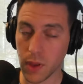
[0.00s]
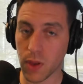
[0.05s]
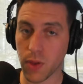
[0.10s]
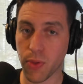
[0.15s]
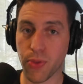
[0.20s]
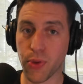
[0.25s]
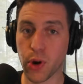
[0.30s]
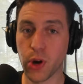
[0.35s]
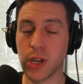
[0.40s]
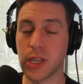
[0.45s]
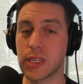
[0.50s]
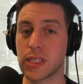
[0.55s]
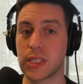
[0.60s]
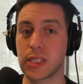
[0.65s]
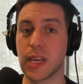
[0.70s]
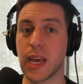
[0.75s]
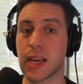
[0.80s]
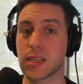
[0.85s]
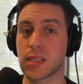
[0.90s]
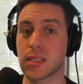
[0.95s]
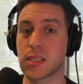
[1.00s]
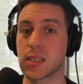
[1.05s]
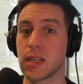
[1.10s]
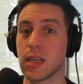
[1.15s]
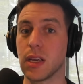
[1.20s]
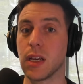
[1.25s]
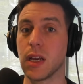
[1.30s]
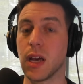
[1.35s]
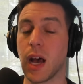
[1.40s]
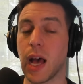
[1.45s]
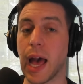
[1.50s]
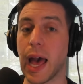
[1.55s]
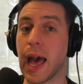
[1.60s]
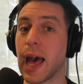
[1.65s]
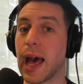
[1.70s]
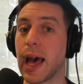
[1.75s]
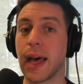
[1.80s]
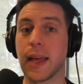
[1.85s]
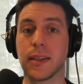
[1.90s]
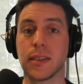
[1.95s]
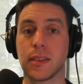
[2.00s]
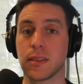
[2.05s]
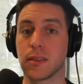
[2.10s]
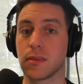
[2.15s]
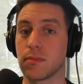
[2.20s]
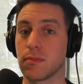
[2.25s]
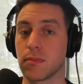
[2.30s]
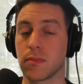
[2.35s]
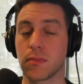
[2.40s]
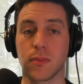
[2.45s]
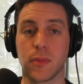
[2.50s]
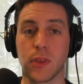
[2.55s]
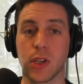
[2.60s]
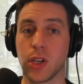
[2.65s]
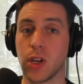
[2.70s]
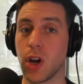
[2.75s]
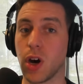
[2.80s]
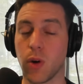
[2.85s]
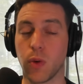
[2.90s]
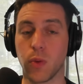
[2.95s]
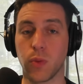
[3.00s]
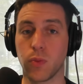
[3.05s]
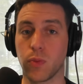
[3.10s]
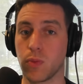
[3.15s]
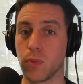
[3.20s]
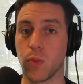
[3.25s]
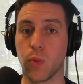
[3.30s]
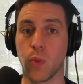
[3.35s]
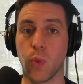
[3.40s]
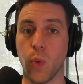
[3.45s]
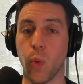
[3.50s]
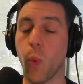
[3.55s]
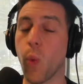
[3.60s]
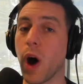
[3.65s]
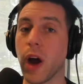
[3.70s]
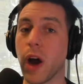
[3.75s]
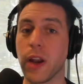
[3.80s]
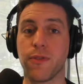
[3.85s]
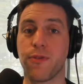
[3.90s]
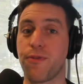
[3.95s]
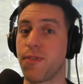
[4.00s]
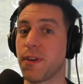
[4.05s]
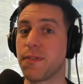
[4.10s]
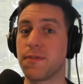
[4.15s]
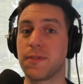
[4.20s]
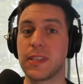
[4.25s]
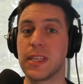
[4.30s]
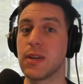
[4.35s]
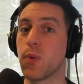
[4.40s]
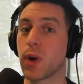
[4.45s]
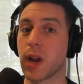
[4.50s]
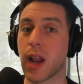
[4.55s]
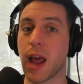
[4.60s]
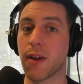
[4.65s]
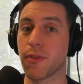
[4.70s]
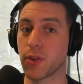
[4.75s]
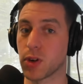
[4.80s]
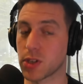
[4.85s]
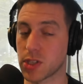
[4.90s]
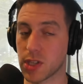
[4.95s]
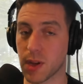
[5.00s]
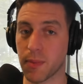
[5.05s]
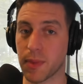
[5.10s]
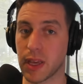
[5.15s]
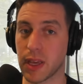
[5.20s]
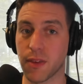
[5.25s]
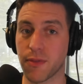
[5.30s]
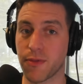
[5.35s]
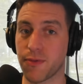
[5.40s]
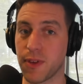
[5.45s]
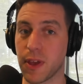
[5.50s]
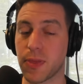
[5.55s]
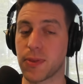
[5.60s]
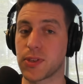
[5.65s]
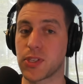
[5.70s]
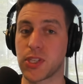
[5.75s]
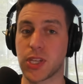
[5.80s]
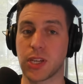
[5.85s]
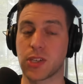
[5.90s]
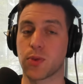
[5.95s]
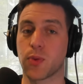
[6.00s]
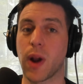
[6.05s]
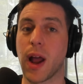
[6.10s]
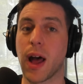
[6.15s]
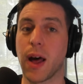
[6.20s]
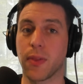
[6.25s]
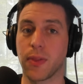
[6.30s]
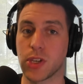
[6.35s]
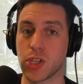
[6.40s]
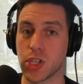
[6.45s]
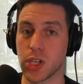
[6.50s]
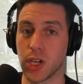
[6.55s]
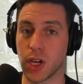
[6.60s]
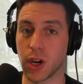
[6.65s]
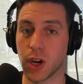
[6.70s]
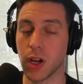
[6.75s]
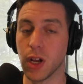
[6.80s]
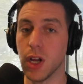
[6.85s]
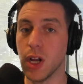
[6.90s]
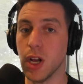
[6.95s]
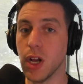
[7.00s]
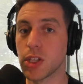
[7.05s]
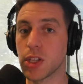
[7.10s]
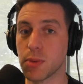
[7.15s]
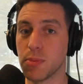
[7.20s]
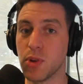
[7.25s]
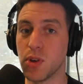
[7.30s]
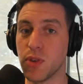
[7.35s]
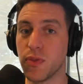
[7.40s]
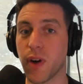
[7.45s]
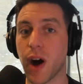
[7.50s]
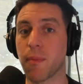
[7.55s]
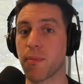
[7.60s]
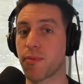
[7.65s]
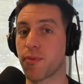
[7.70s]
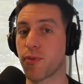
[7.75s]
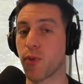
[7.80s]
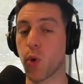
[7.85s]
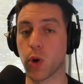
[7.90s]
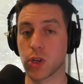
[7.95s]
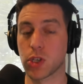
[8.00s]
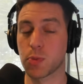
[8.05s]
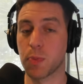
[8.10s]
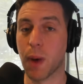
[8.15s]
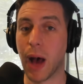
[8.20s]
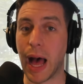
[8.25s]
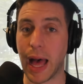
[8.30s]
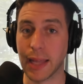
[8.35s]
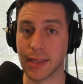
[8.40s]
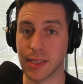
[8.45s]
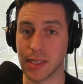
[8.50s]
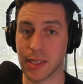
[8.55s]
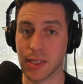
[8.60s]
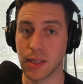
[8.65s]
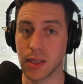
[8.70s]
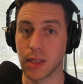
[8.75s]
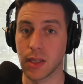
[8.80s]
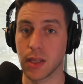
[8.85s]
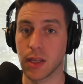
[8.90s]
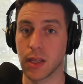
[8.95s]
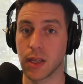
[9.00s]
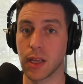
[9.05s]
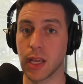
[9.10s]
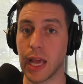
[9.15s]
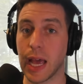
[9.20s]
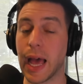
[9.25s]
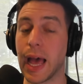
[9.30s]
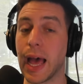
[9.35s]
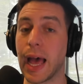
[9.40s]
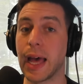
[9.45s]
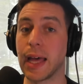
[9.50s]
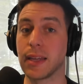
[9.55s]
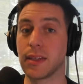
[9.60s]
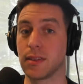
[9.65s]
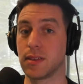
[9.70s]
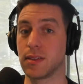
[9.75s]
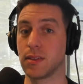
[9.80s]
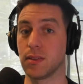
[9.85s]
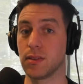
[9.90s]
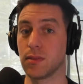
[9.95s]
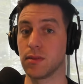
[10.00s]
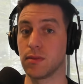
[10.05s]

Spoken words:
36 and, you know, 150, whatever, something in the fifth, sixth round this year to move up four spots, and